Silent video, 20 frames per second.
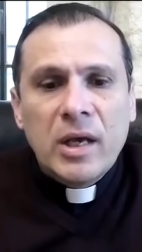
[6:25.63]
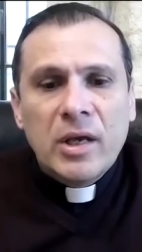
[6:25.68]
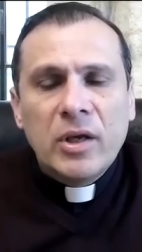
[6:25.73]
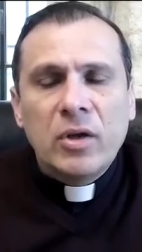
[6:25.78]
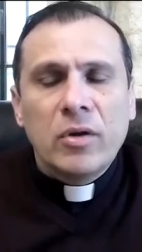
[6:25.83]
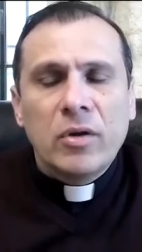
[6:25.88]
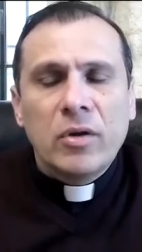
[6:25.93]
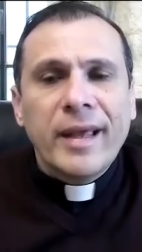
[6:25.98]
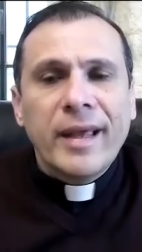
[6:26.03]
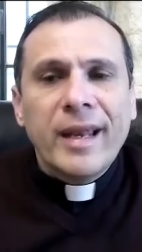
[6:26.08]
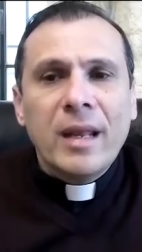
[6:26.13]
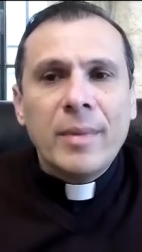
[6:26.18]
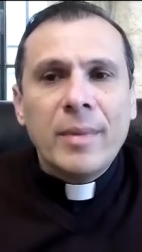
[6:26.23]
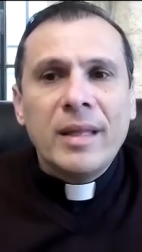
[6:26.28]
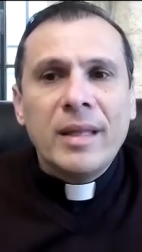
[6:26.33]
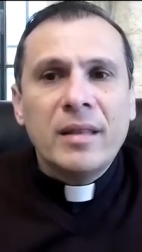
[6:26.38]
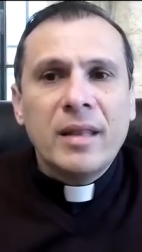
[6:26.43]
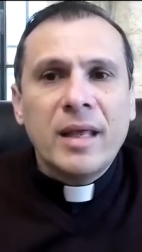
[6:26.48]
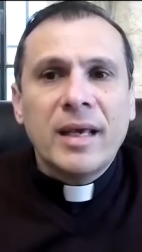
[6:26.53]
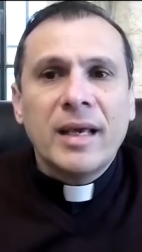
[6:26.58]
You know, they
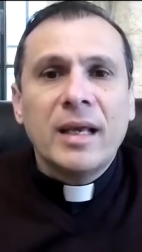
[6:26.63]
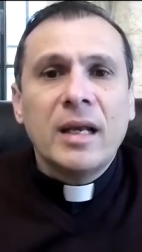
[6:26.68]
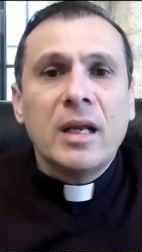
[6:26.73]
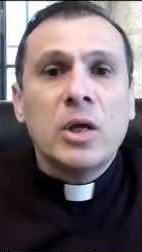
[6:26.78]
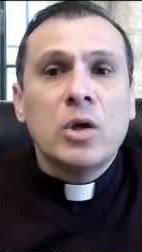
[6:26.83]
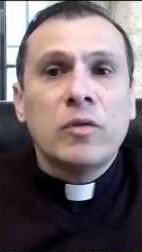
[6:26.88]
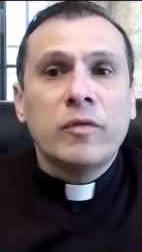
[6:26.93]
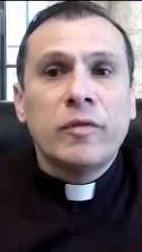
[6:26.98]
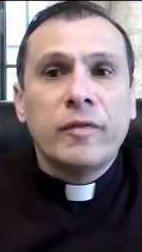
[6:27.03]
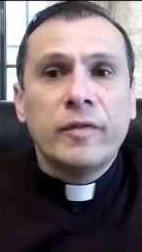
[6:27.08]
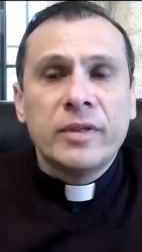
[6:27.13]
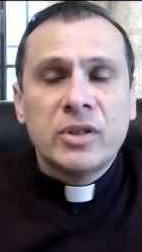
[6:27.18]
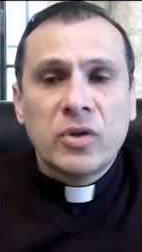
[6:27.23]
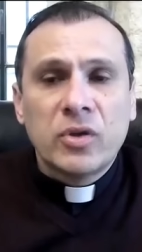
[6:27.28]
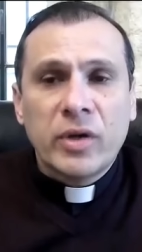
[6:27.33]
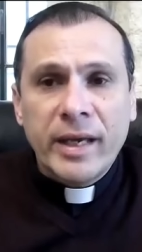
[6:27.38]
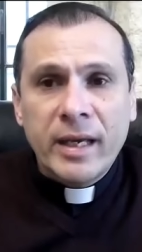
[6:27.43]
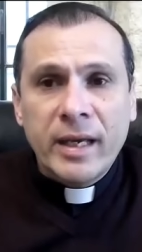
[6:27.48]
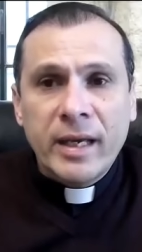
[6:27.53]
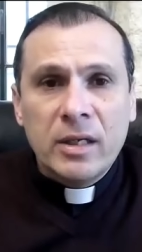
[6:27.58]
lament the killing of
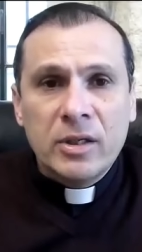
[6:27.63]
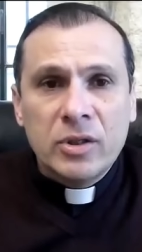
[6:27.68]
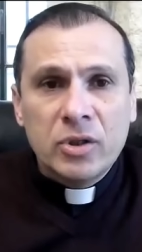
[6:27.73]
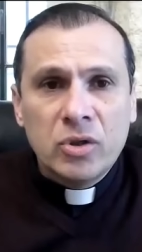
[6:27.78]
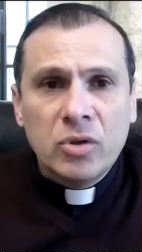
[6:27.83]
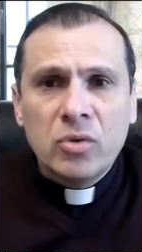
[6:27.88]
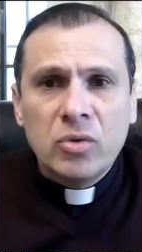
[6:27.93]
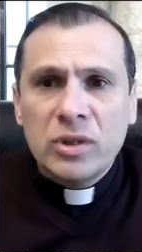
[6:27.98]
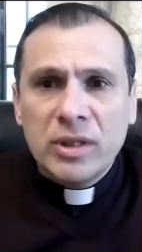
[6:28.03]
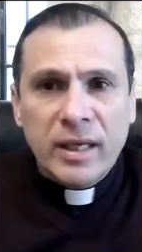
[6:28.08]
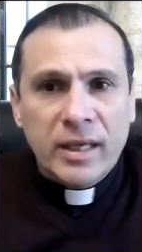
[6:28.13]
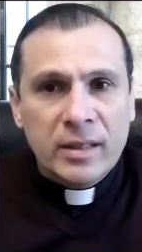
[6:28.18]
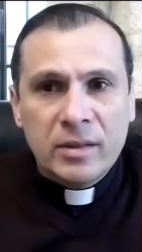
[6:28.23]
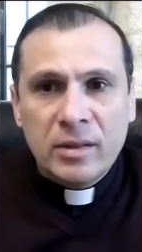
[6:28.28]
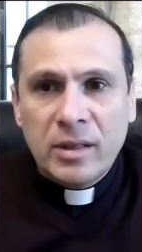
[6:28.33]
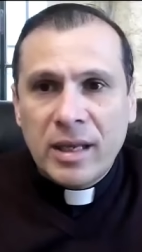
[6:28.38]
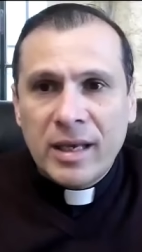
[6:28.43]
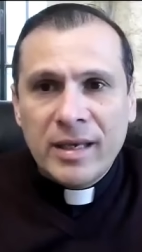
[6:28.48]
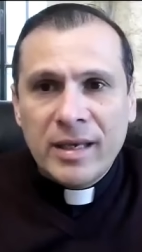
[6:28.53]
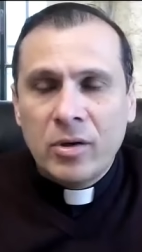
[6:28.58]
Israeli Jews,
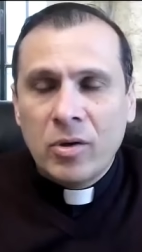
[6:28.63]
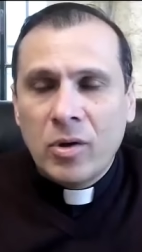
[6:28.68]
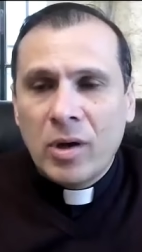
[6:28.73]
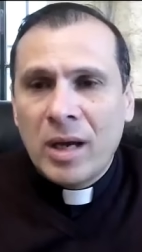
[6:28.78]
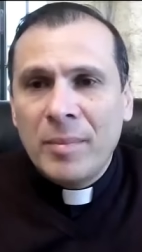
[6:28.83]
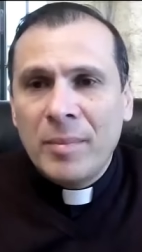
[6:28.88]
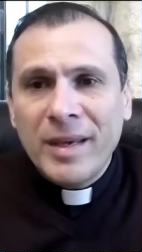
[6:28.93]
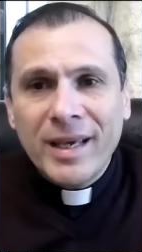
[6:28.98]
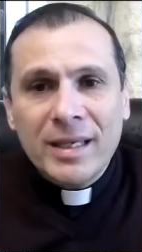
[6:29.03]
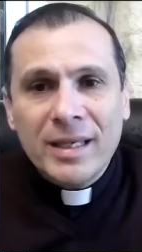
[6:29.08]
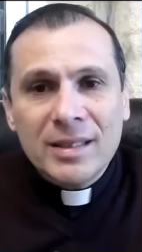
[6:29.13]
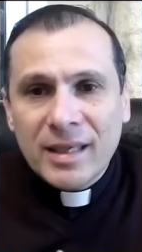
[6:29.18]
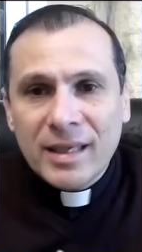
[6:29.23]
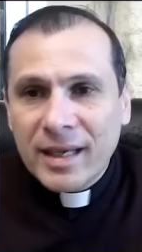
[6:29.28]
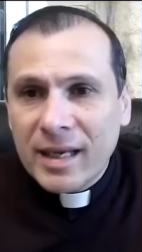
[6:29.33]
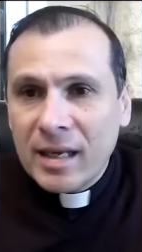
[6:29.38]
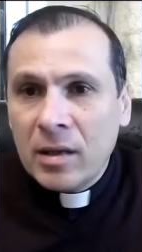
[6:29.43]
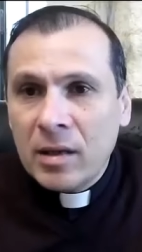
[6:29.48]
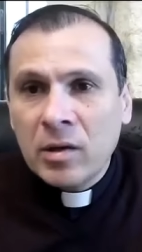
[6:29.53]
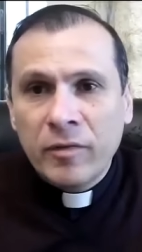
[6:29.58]
and you know, I'm against the
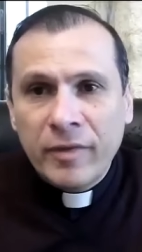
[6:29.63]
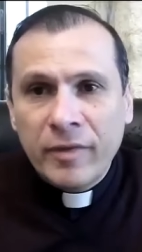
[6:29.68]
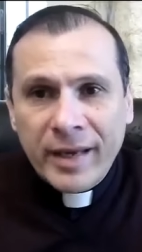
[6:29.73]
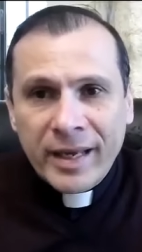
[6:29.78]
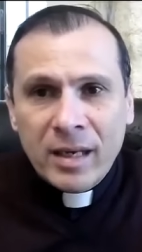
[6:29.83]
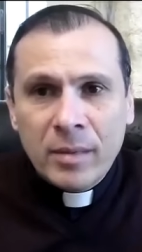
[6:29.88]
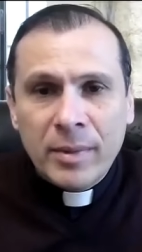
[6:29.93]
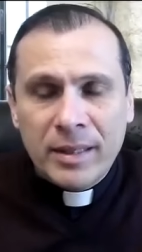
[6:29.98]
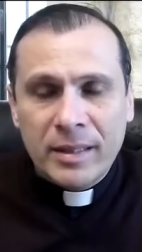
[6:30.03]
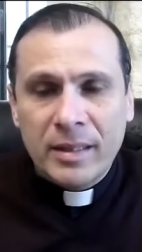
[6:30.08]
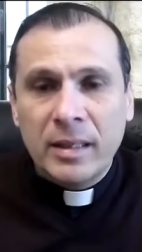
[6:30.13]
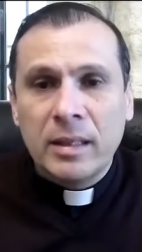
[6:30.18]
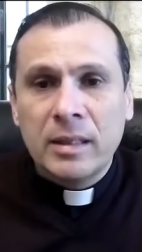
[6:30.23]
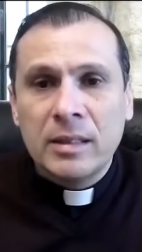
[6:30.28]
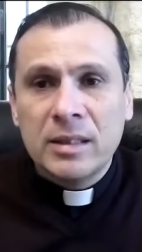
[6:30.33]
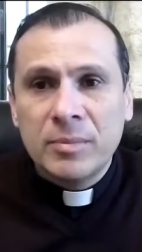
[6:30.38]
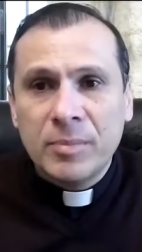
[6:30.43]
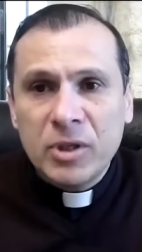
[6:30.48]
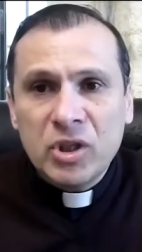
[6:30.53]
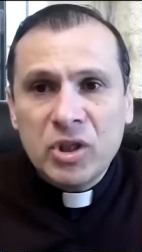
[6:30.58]
killing of anybody,
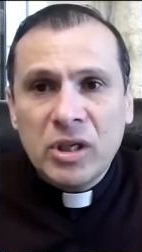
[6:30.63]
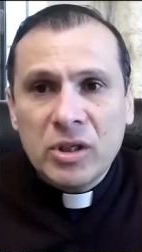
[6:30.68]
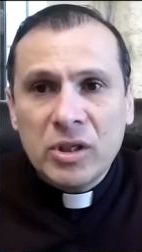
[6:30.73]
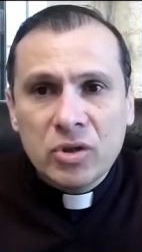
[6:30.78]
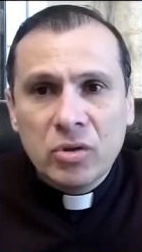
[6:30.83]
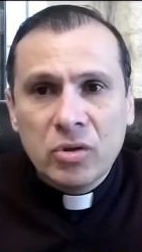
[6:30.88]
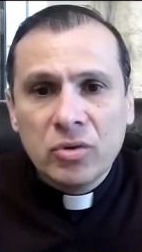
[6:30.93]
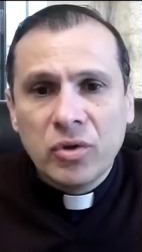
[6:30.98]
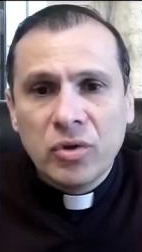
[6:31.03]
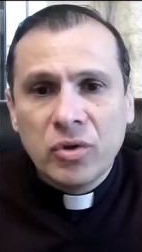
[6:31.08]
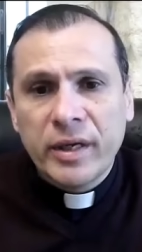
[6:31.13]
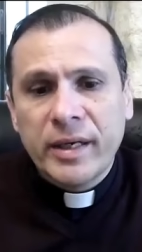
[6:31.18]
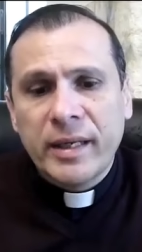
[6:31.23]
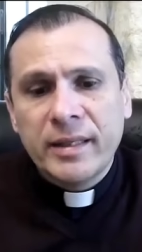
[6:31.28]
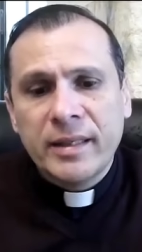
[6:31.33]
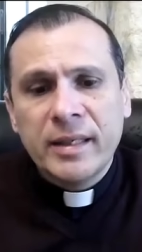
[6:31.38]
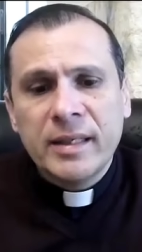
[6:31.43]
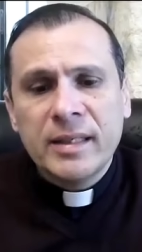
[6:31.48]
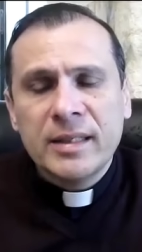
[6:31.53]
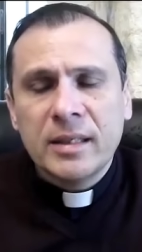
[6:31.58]
especially children
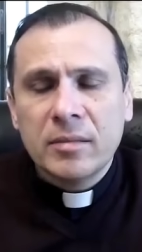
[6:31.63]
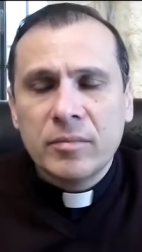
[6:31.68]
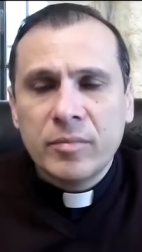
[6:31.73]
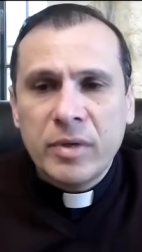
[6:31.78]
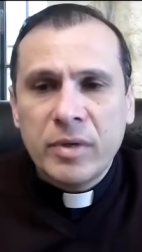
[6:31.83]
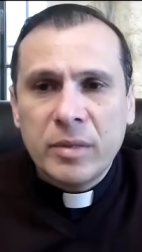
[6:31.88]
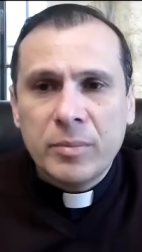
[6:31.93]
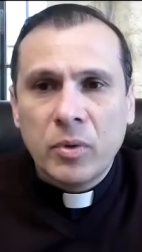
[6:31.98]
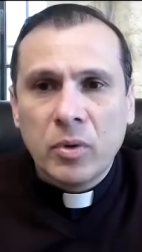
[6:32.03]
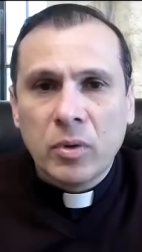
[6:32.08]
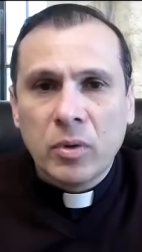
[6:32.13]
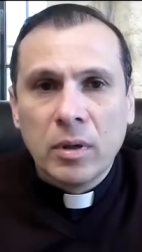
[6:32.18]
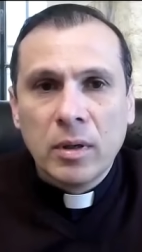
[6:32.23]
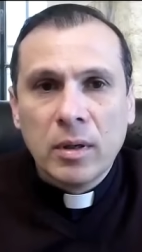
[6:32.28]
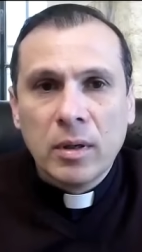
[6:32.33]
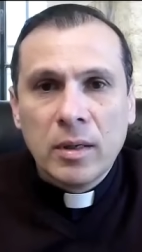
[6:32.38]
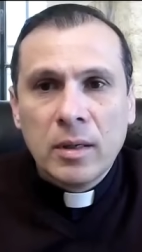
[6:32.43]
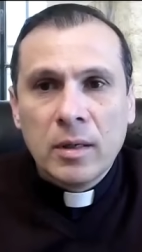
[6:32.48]
and innocent people.